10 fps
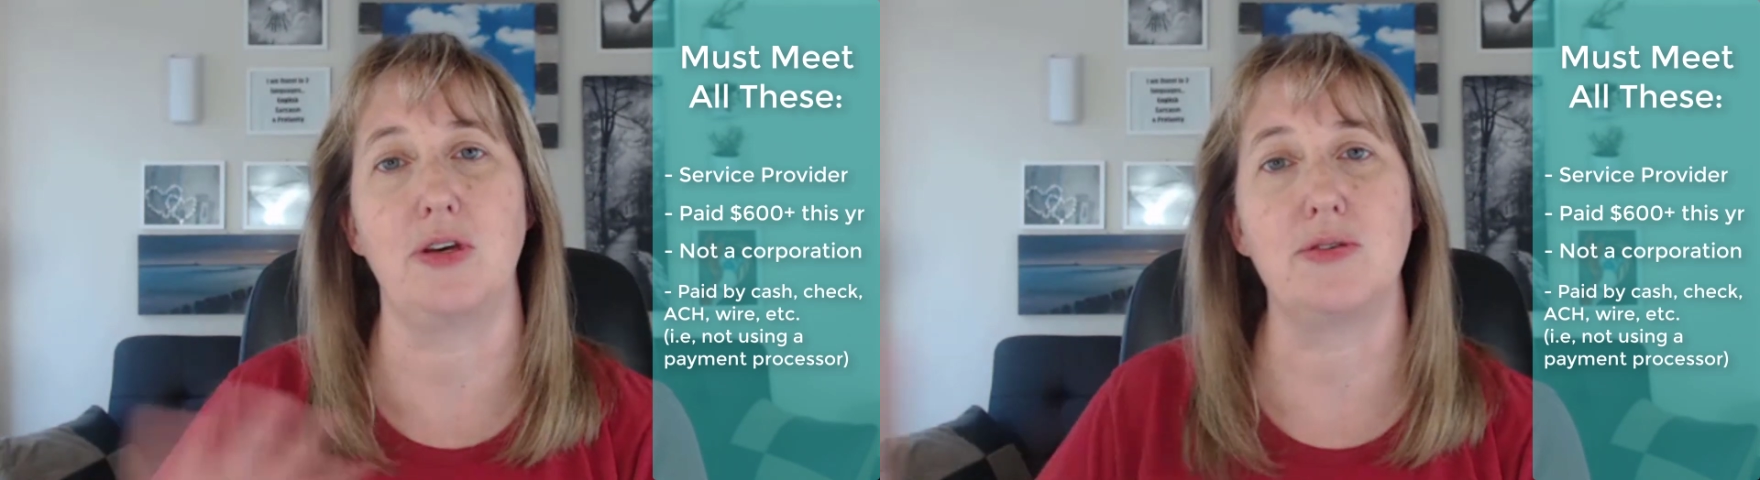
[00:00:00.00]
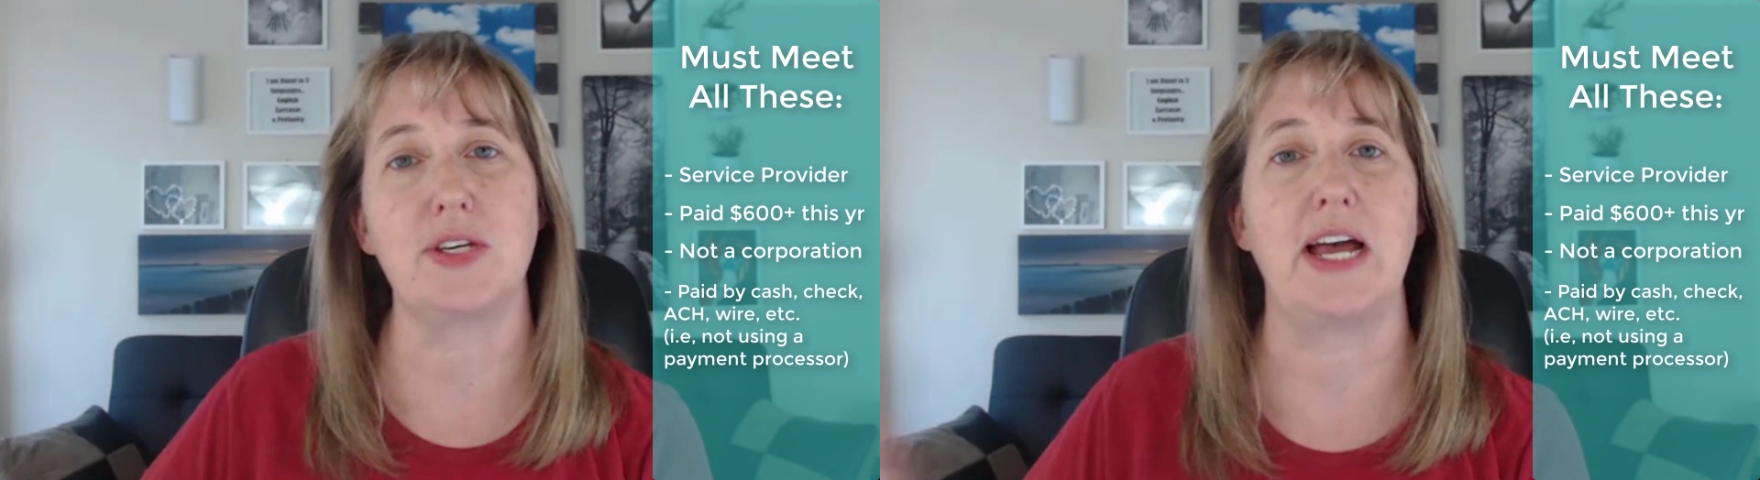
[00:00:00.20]

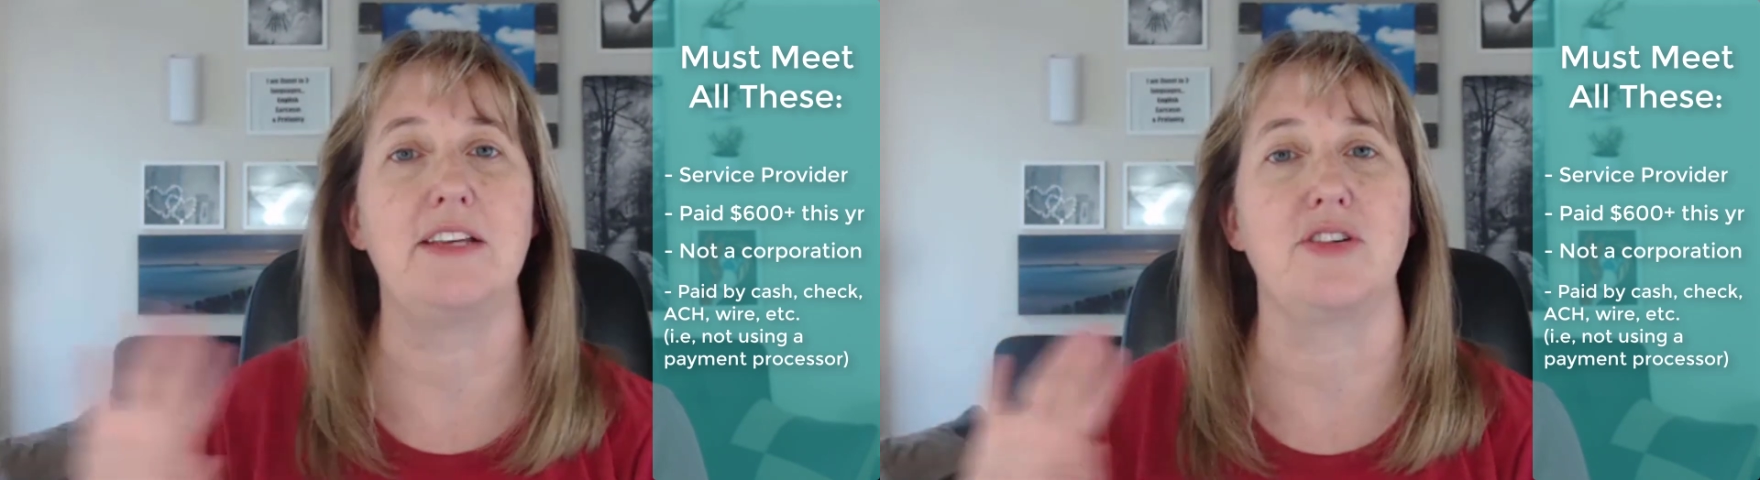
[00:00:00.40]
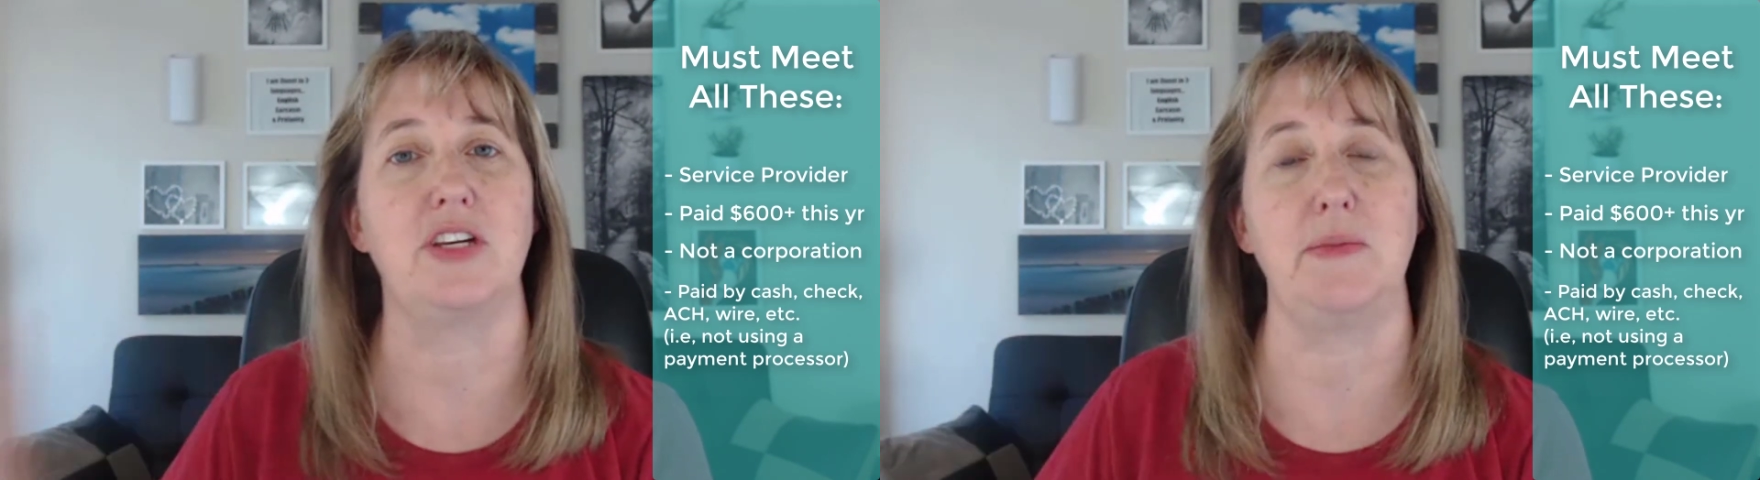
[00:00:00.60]
those
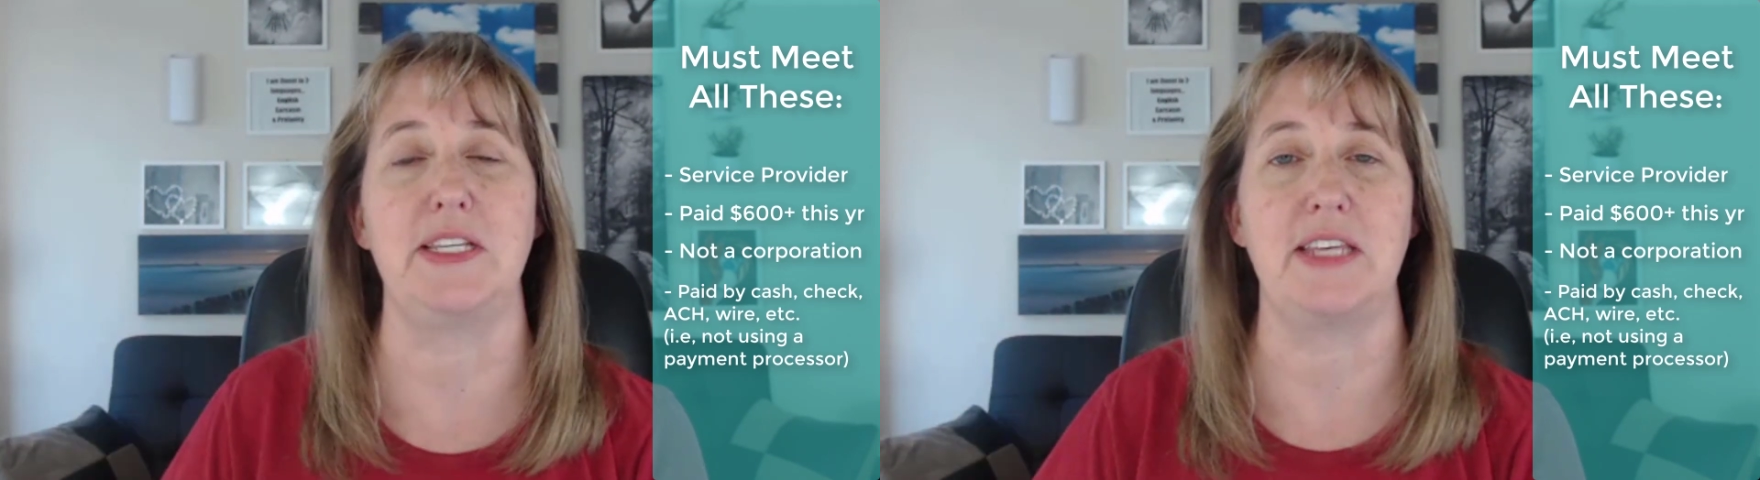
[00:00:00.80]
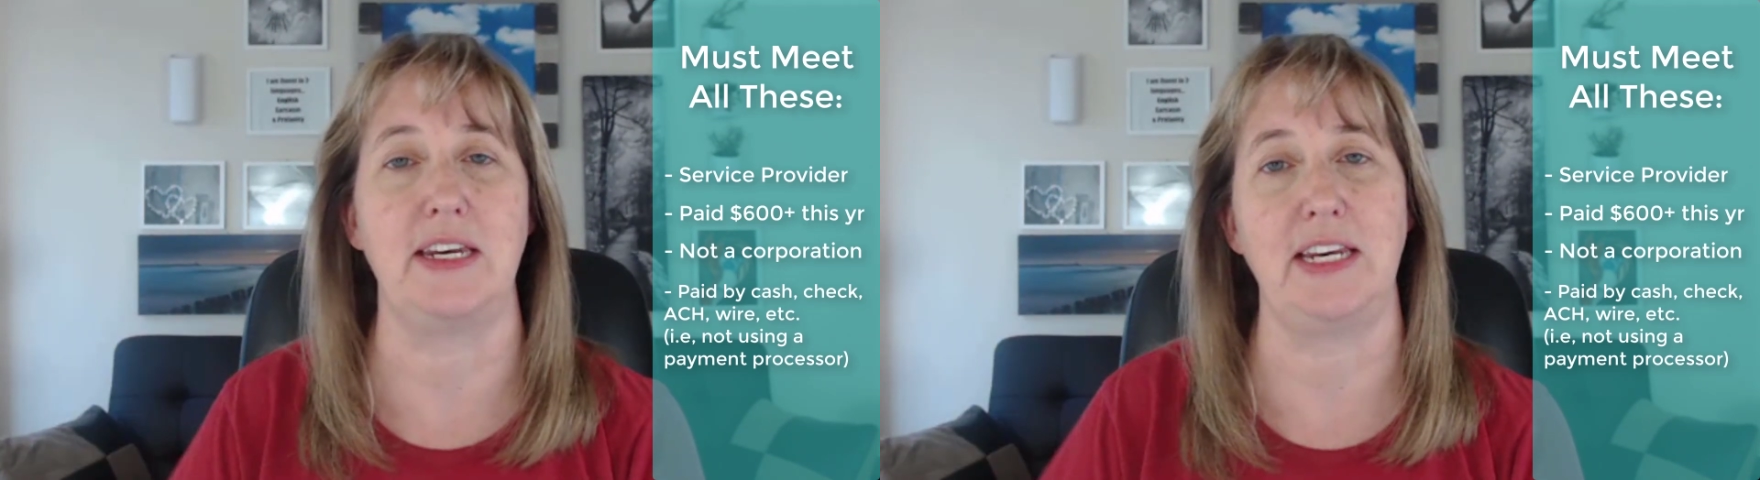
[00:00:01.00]
guys are going to be
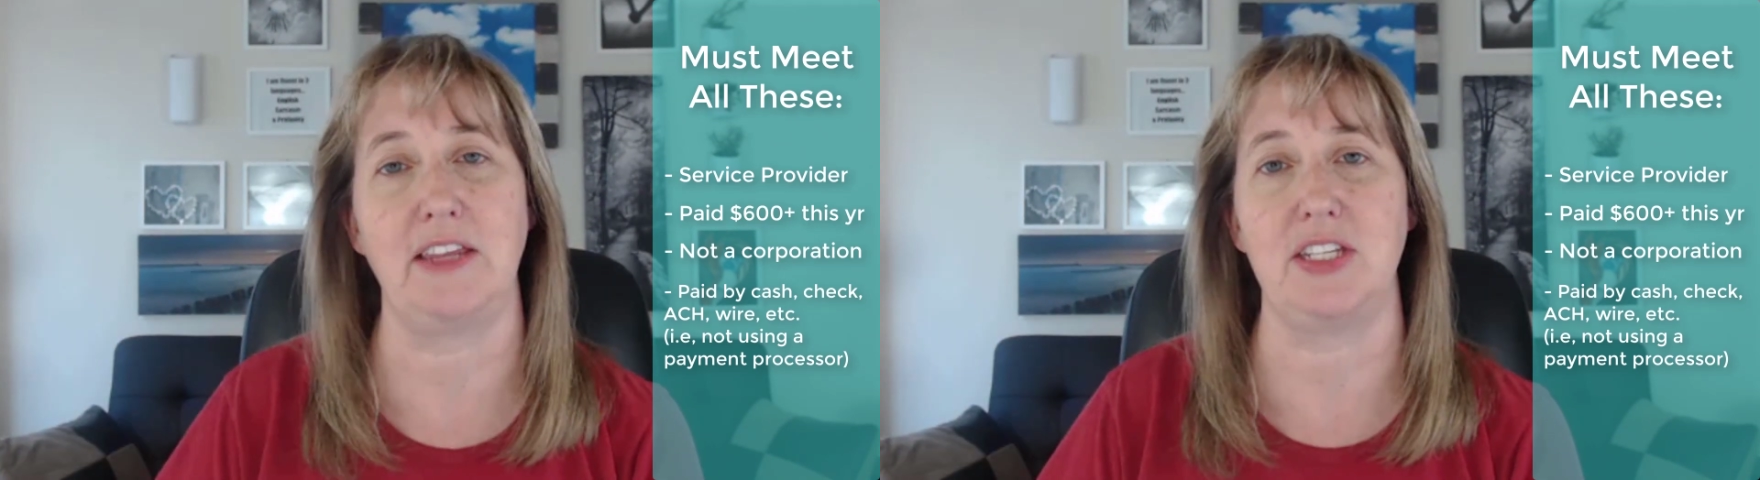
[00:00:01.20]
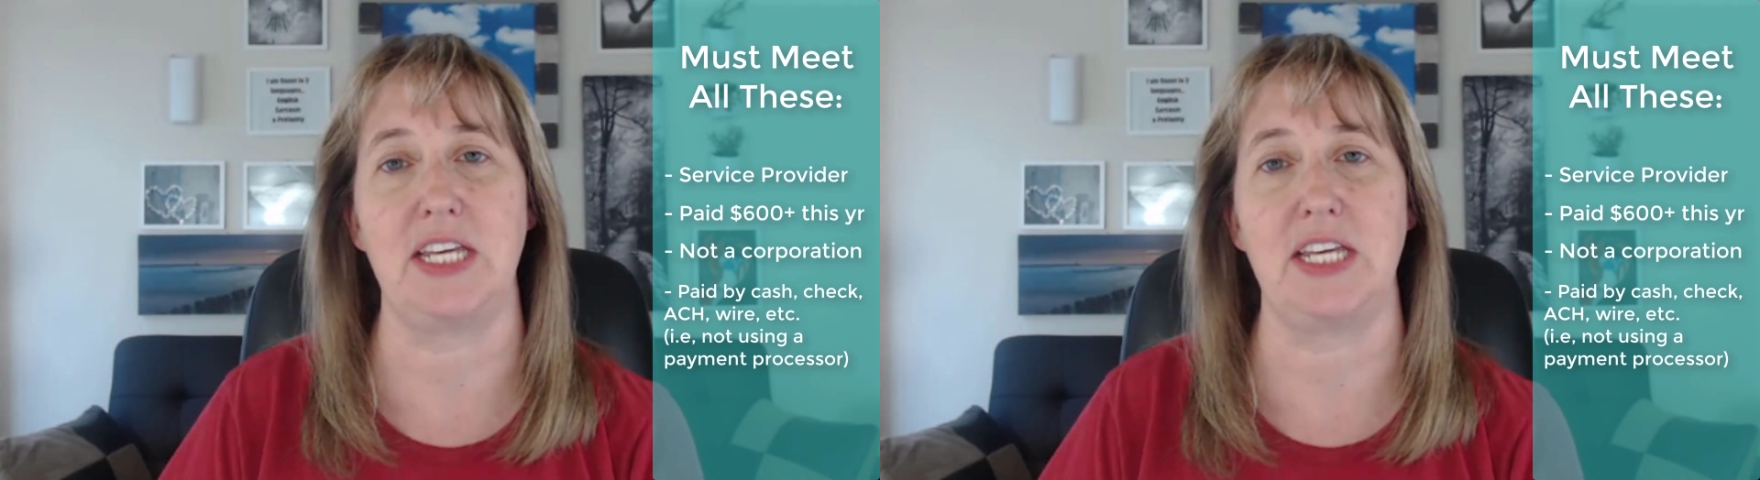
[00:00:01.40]
sending out the